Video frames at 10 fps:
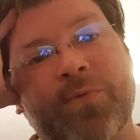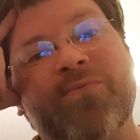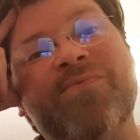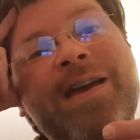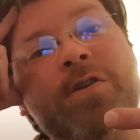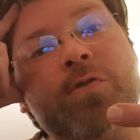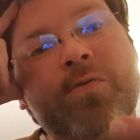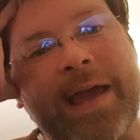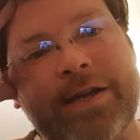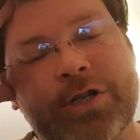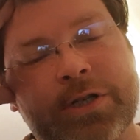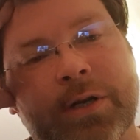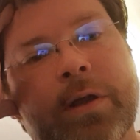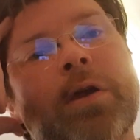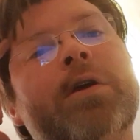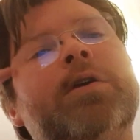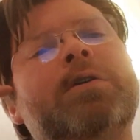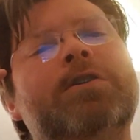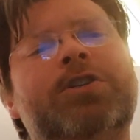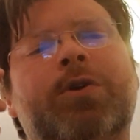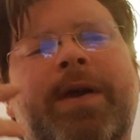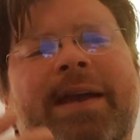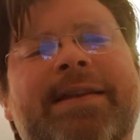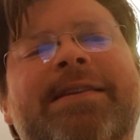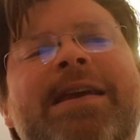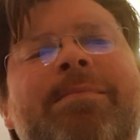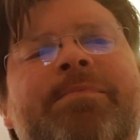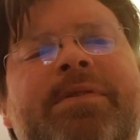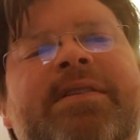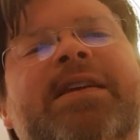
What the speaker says: veneration, showing a deep,